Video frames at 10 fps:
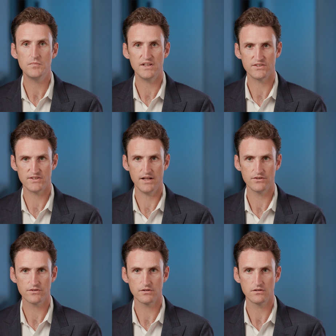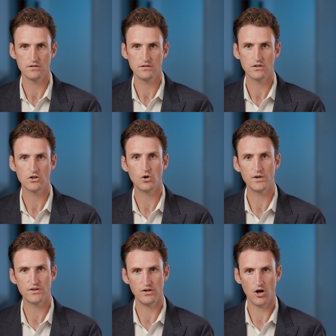be assessed,
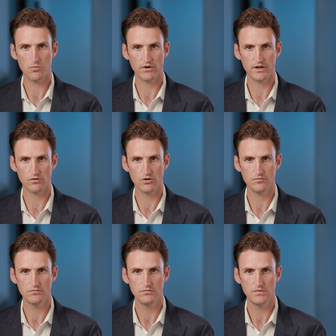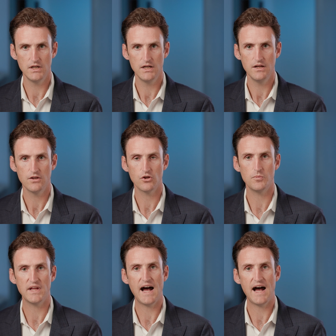go into the operating room. There'll be